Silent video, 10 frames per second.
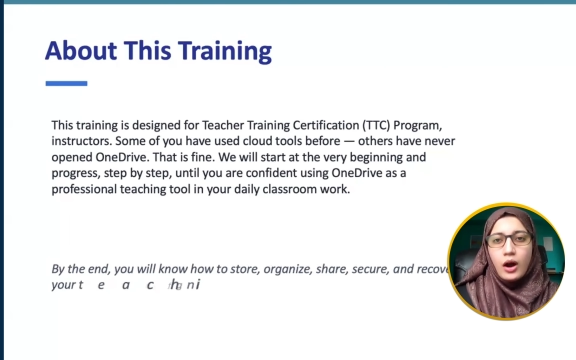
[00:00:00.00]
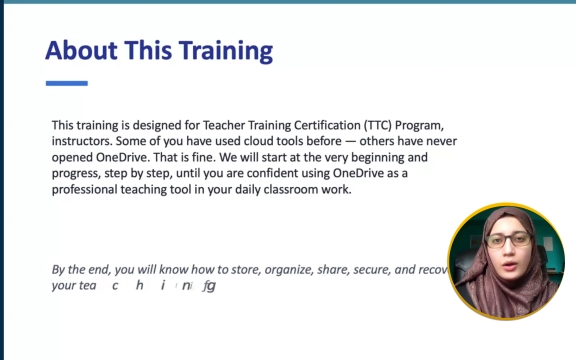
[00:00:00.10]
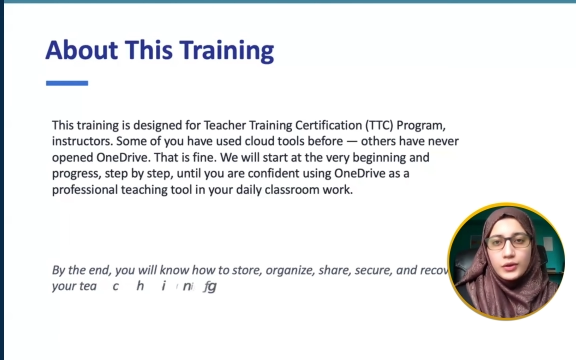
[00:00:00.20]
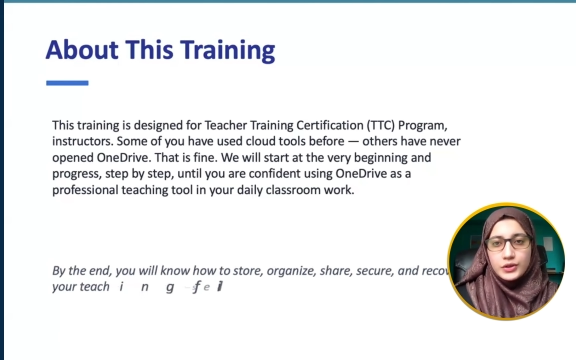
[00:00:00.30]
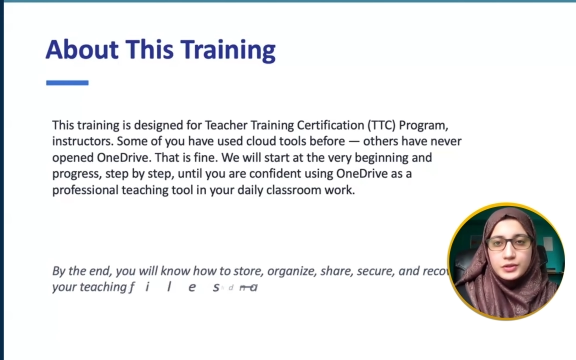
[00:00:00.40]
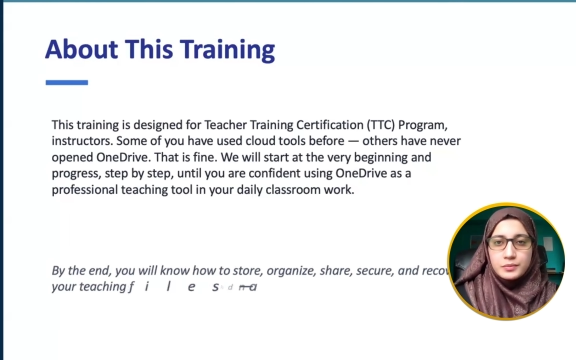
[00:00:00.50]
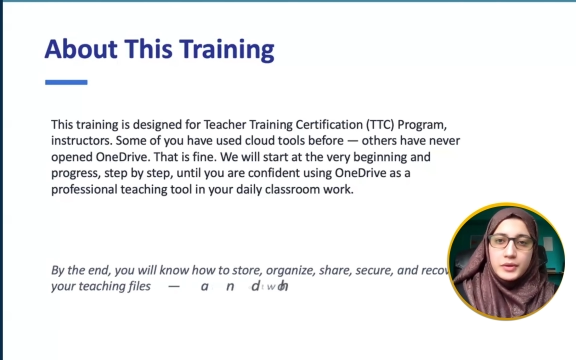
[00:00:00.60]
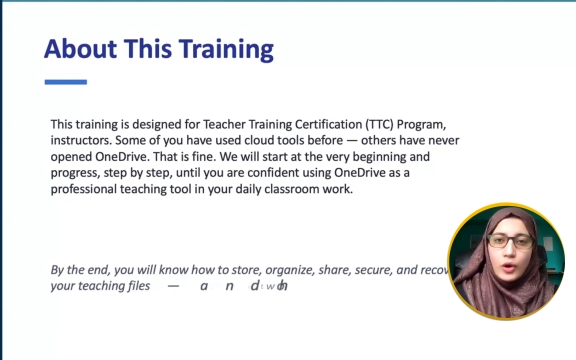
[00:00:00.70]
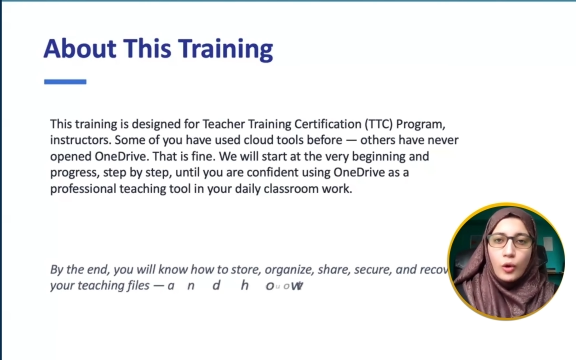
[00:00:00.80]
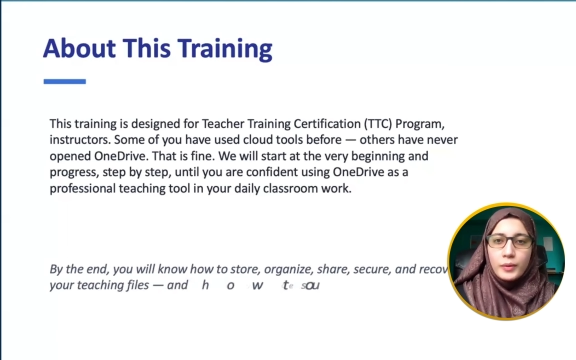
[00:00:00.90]
Others may
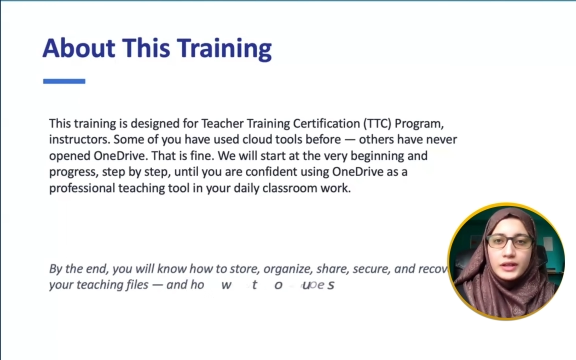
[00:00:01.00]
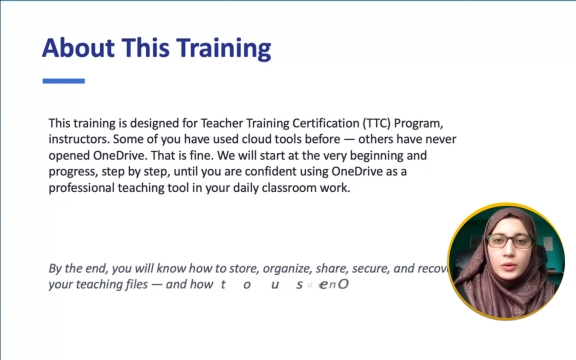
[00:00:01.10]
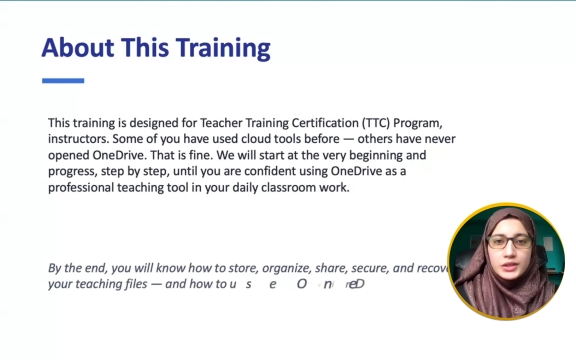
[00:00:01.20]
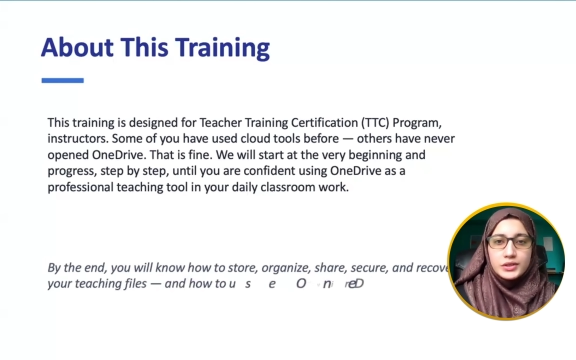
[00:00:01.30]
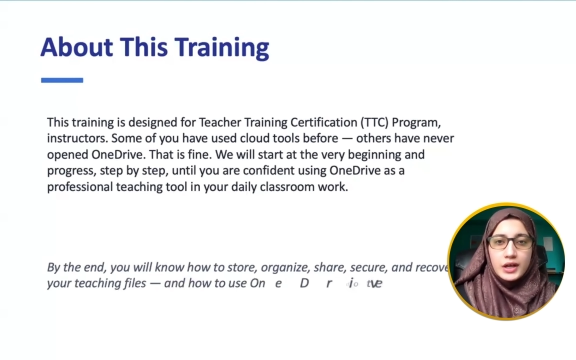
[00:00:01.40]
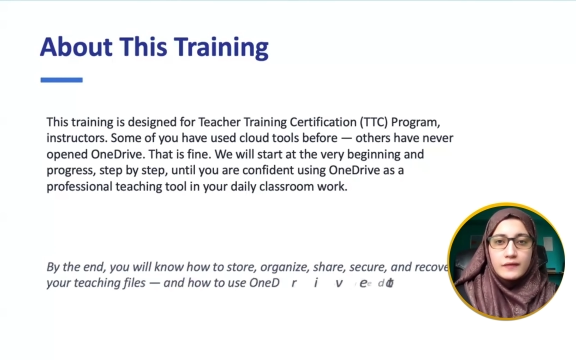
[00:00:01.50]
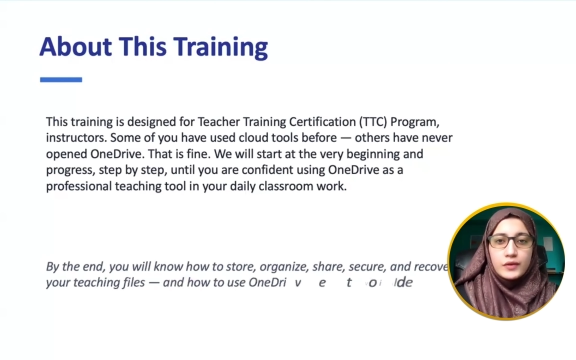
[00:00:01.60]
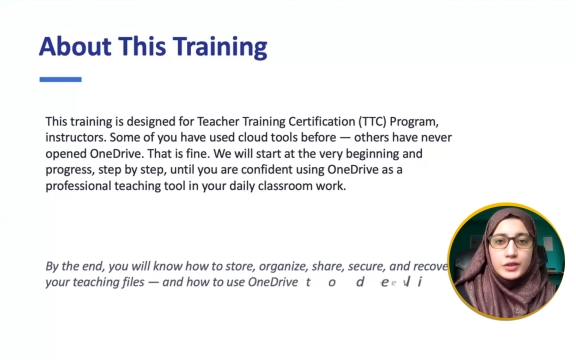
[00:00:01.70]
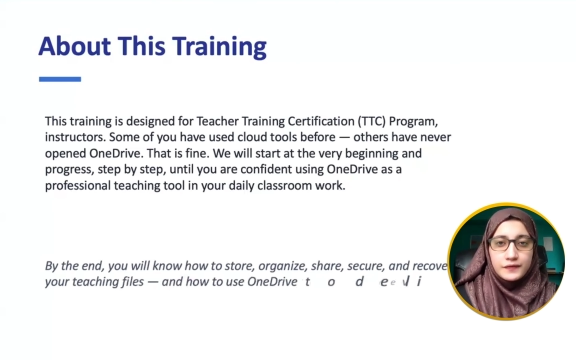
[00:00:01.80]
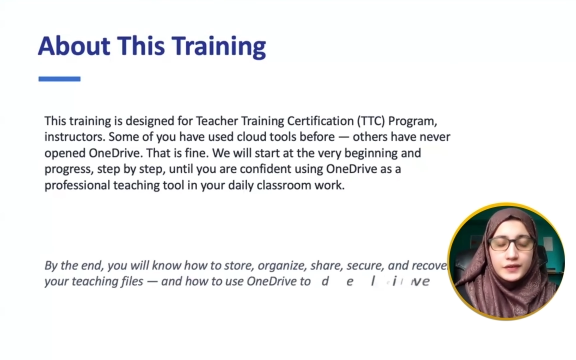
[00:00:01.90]
be opening OneDrive
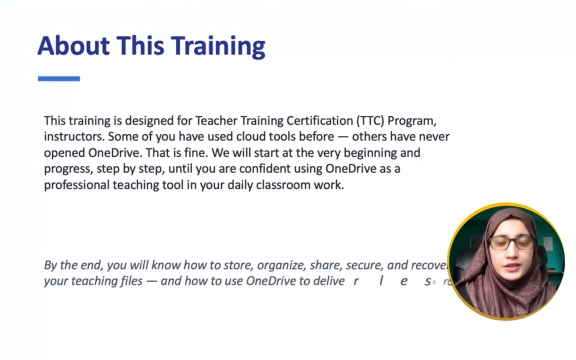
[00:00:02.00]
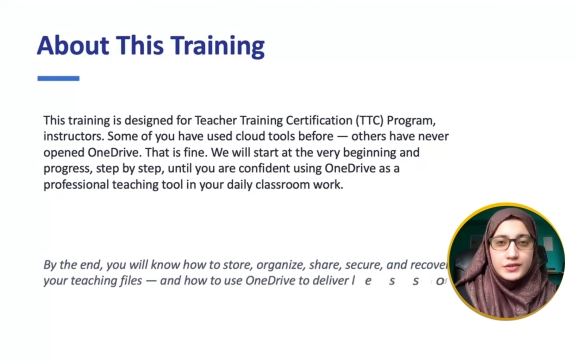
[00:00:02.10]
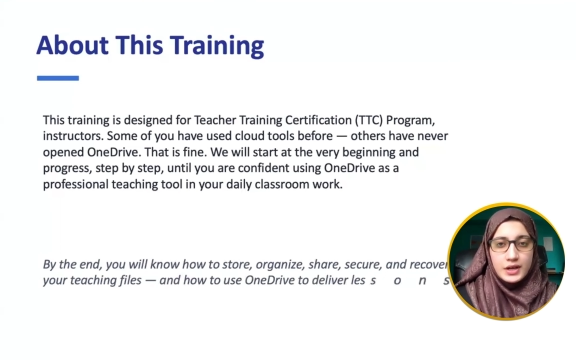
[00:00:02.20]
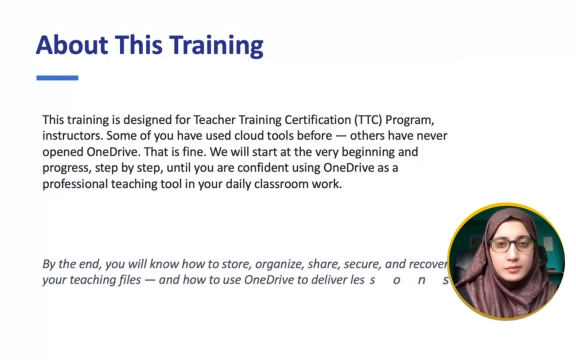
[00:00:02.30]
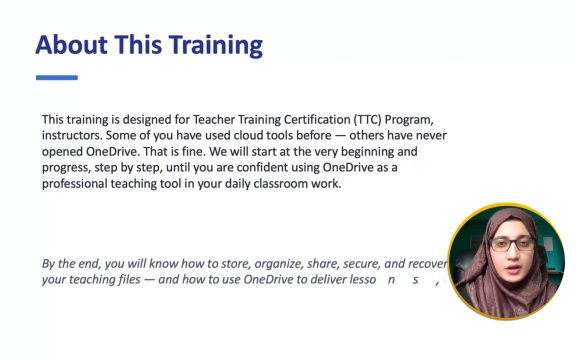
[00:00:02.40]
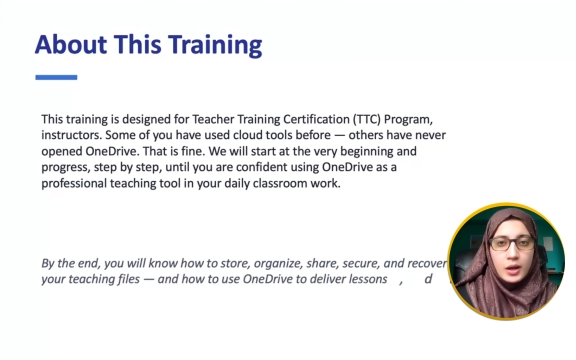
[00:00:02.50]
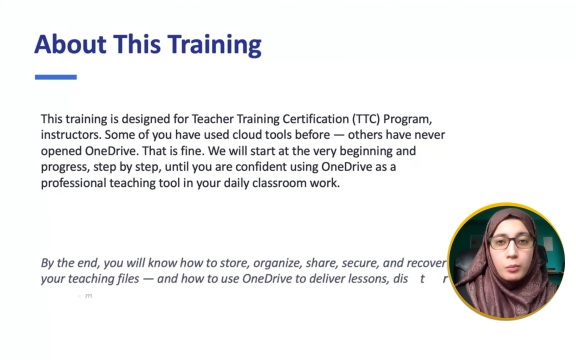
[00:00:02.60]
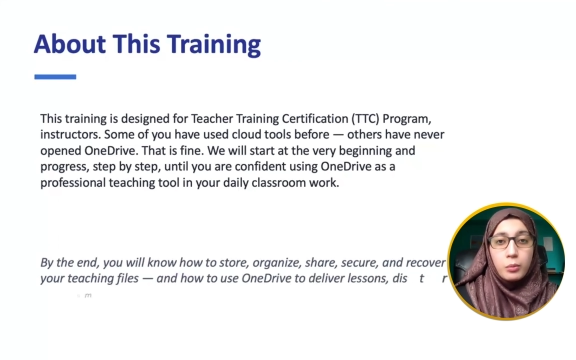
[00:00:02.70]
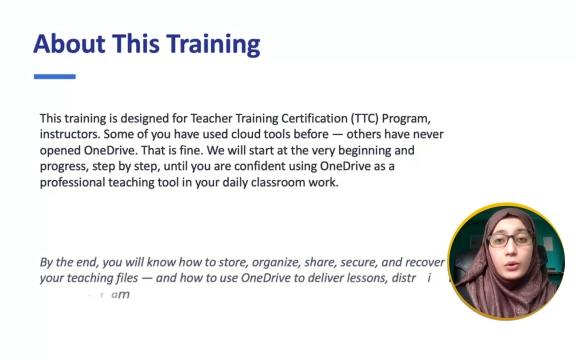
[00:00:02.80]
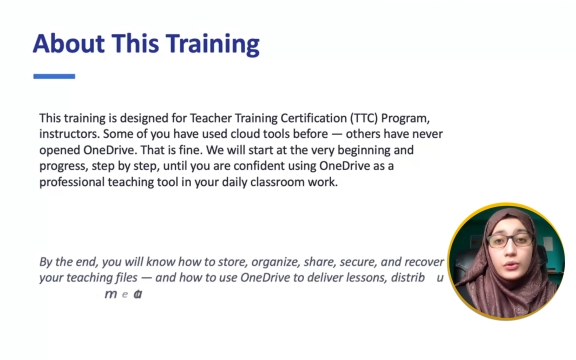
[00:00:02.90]
for the first time.
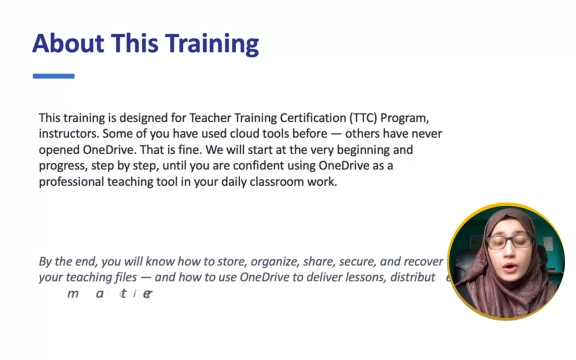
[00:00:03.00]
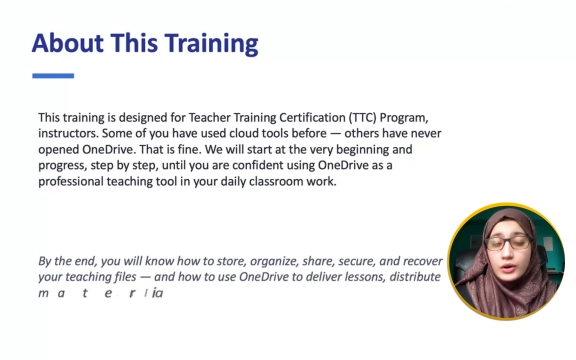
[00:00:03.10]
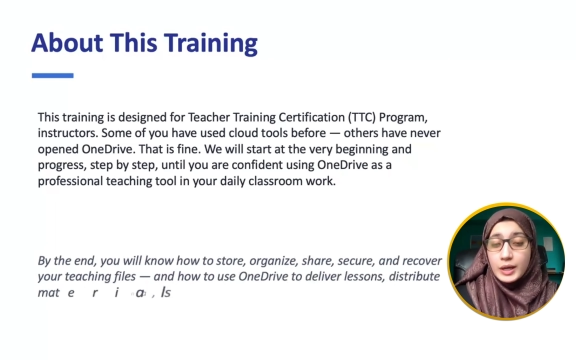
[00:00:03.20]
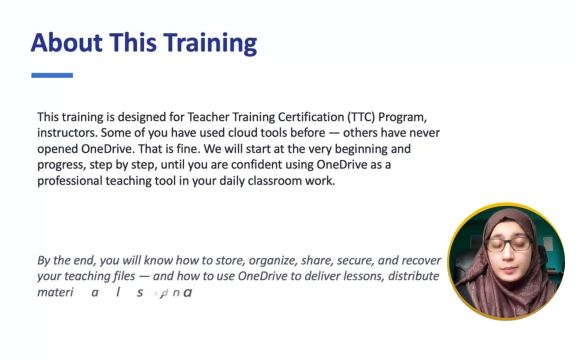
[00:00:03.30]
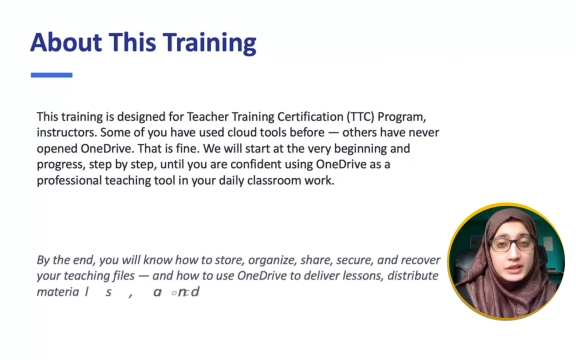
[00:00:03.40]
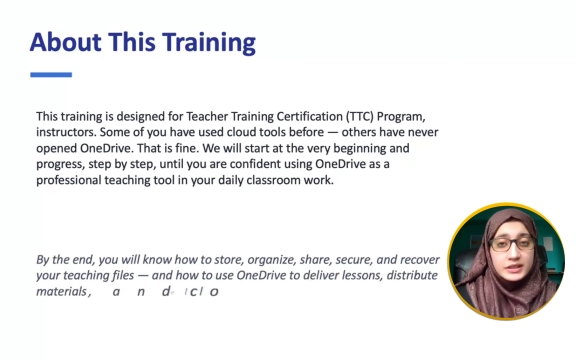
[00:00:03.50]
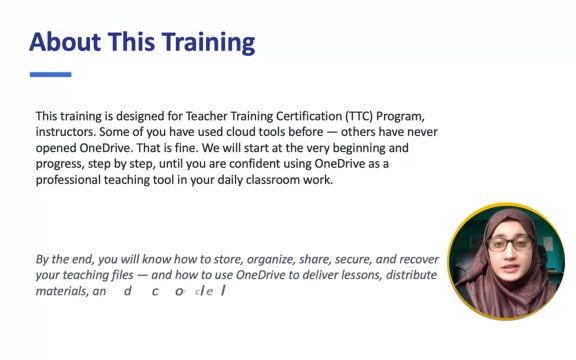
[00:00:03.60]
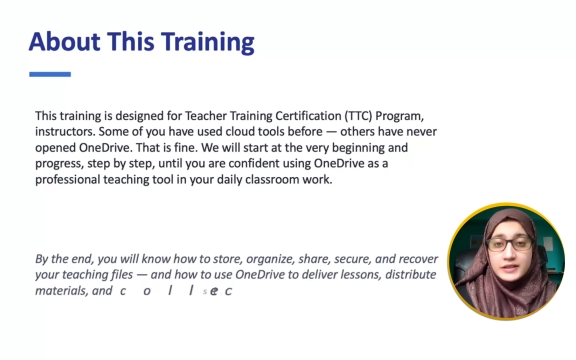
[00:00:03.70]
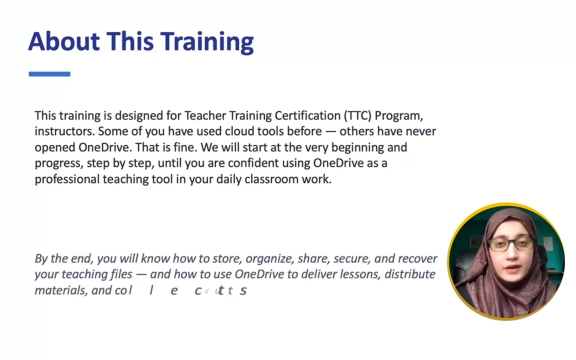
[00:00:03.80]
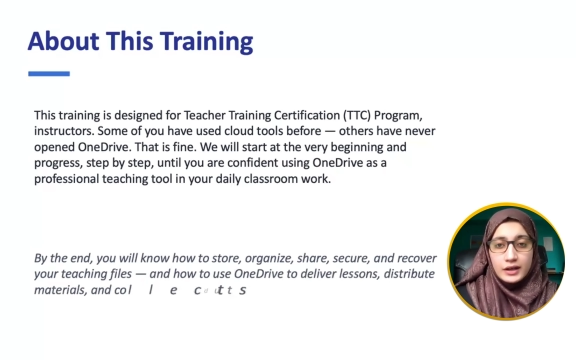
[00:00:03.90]
Both are
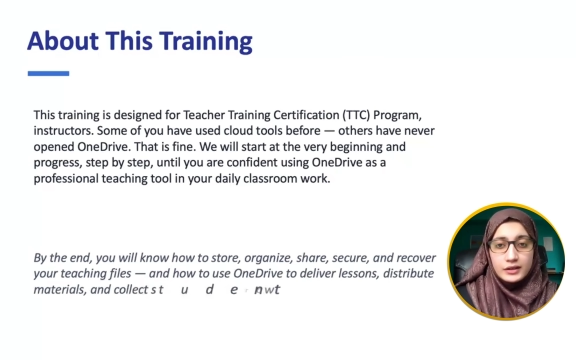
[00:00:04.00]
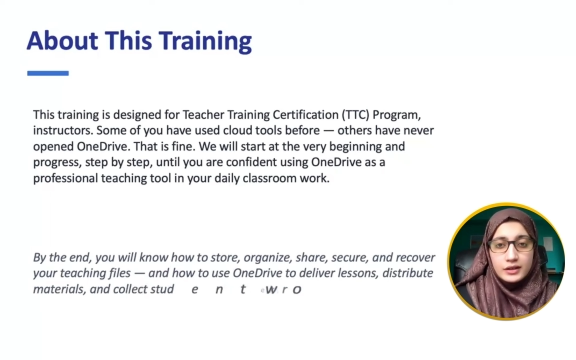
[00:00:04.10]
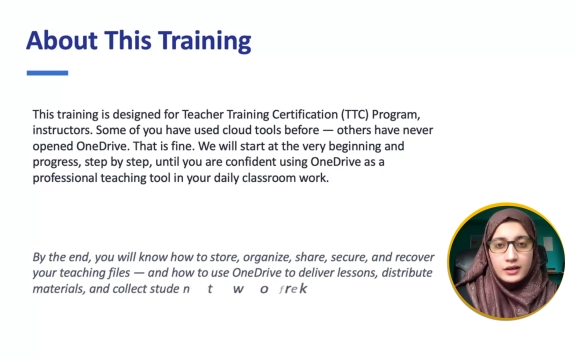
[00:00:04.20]
completely fine.